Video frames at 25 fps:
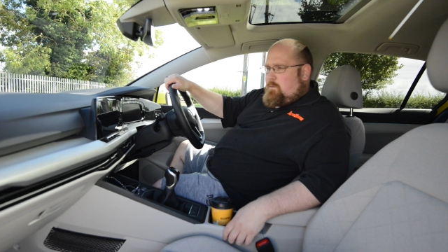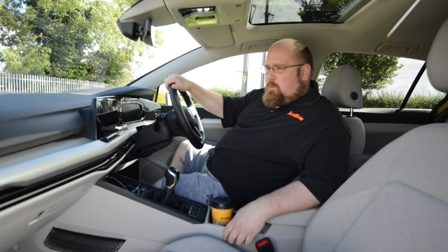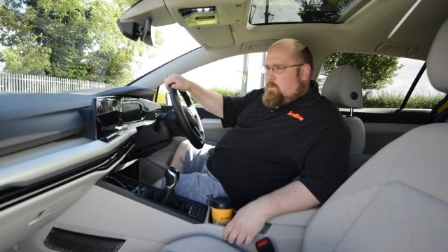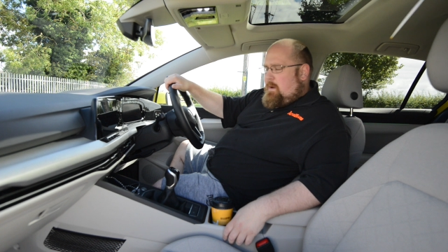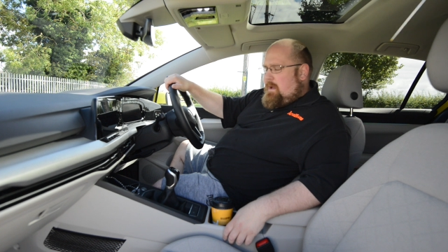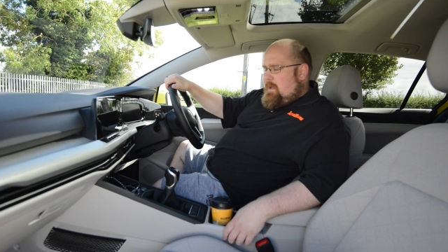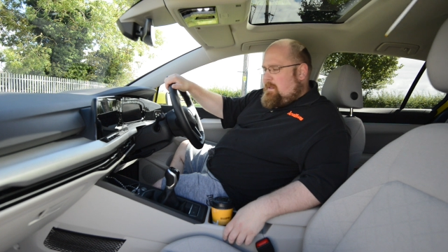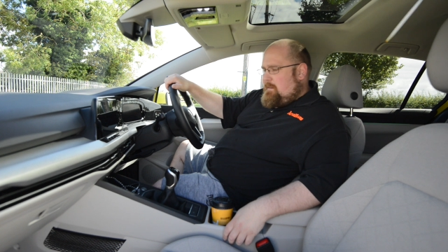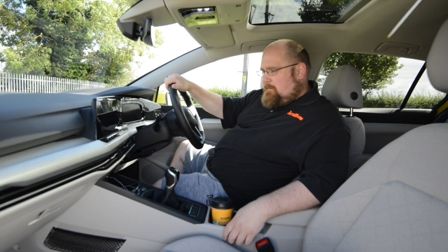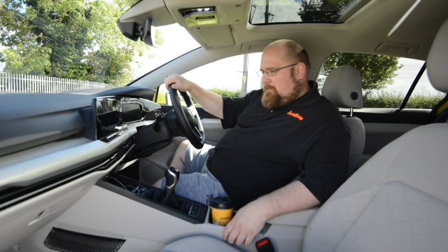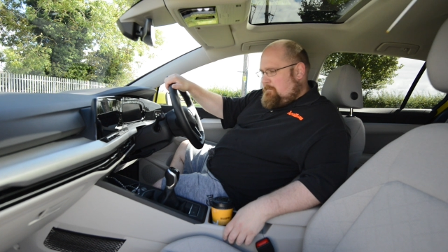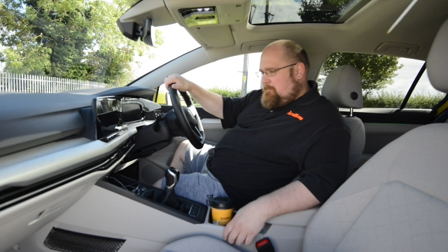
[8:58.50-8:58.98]

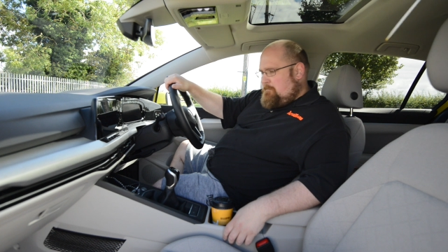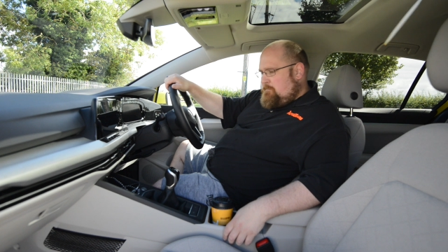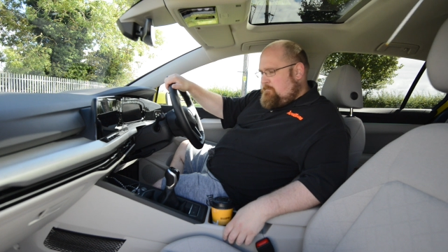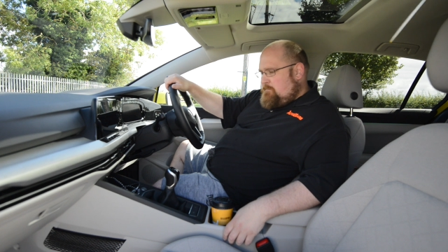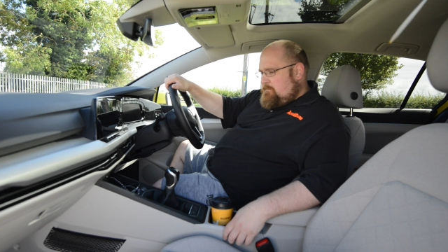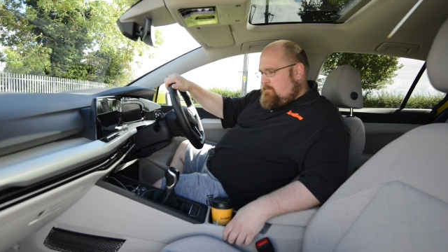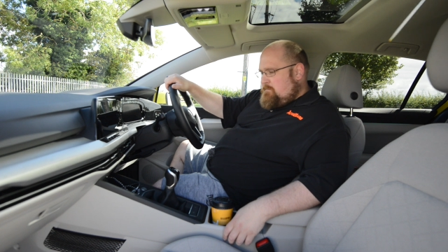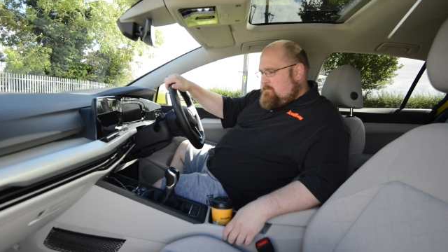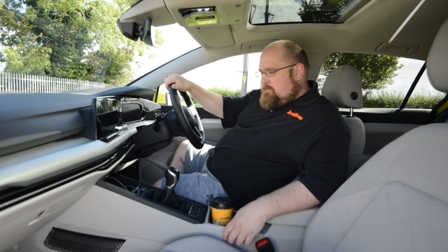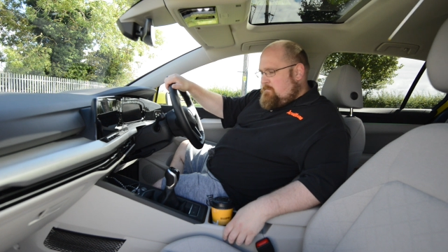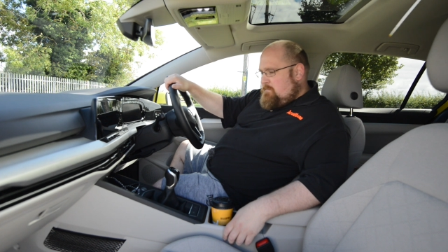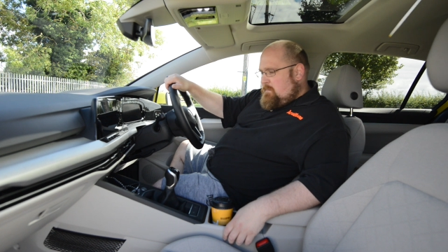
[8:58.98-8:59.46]
well.
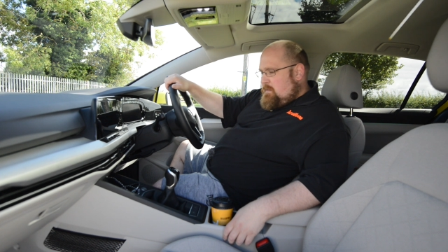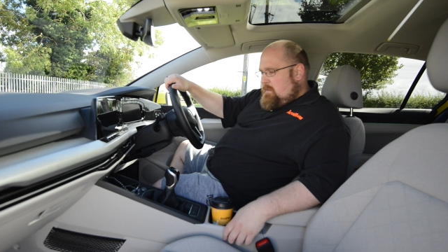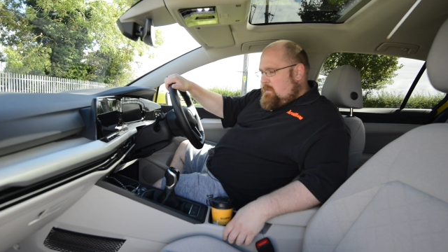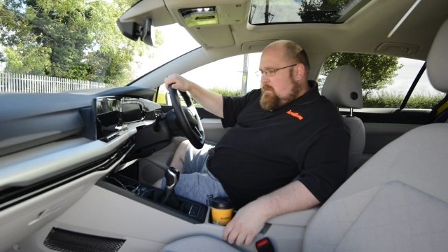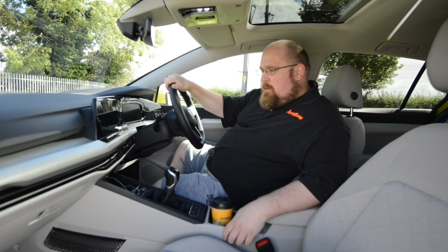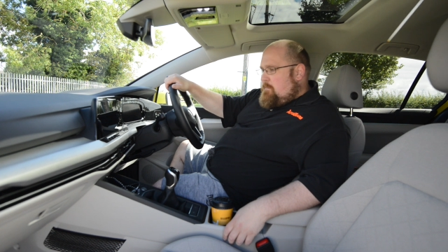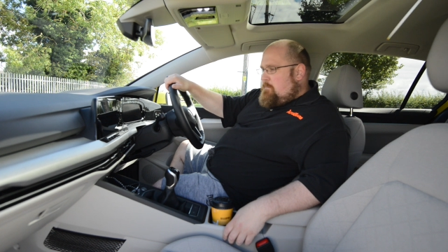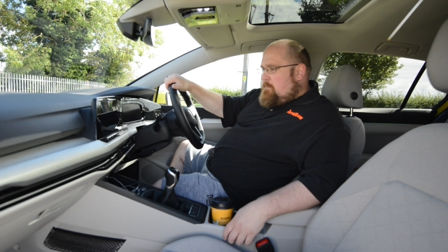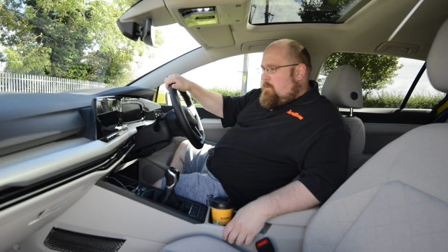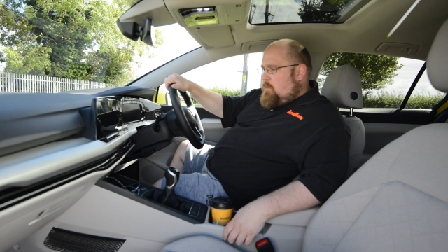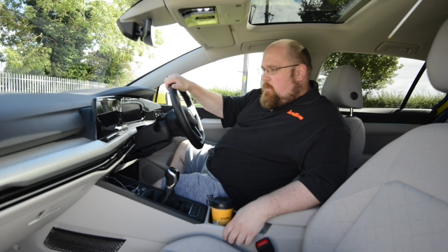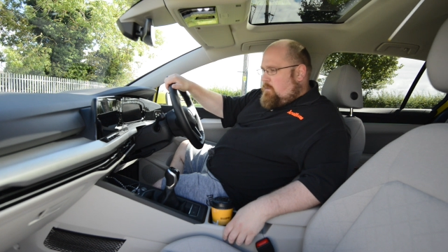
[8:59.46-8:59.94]

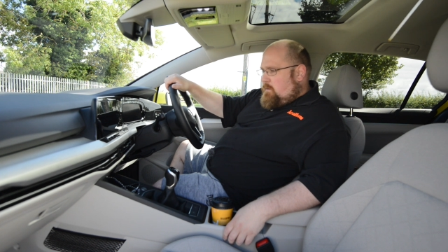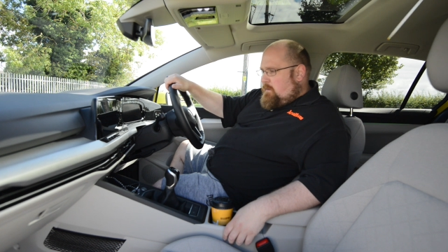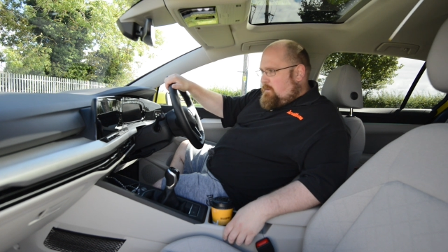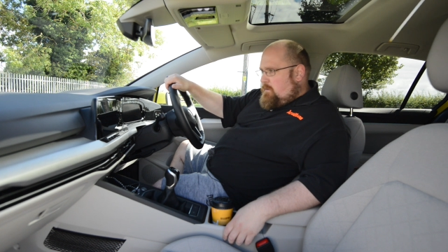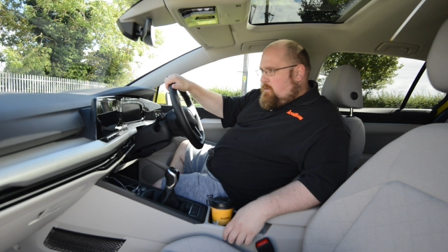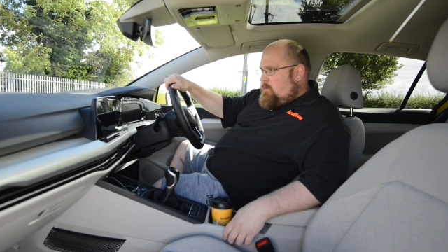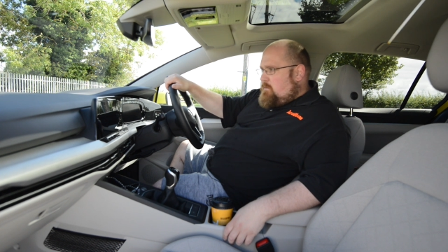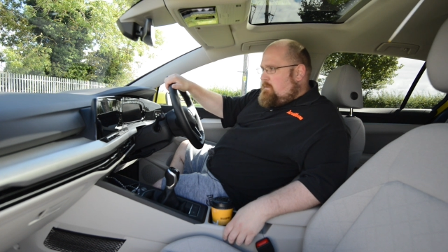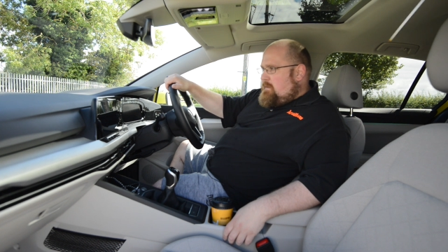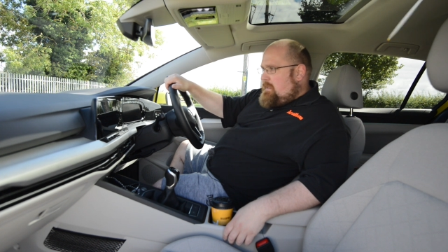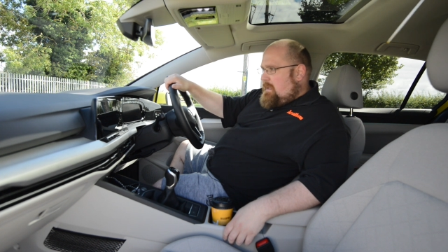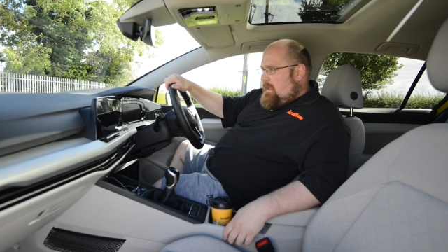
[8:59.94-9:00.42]
But all
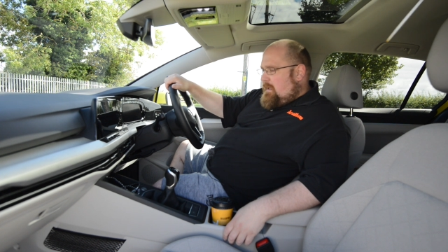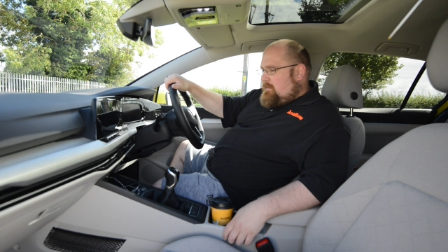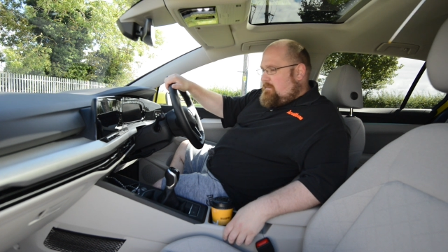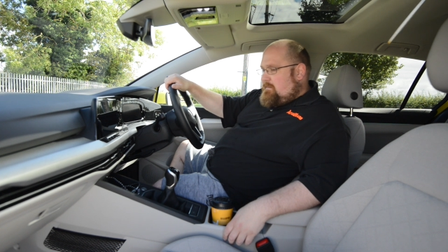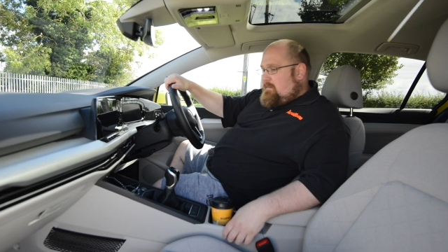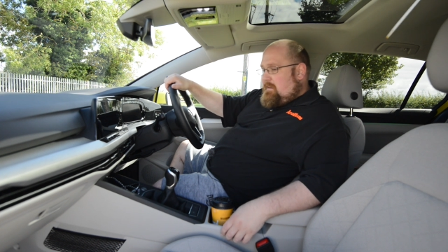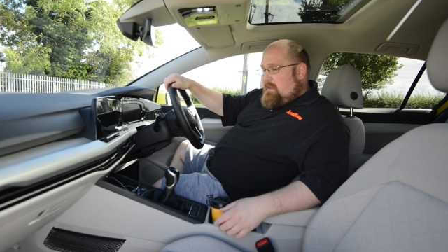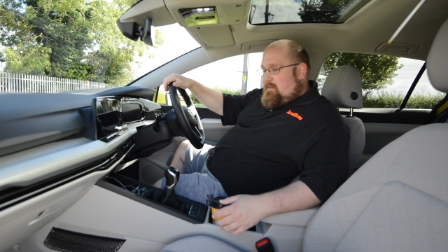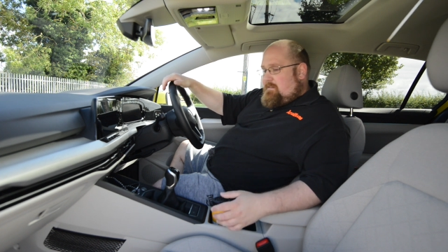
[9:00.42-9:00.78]
in all, yes,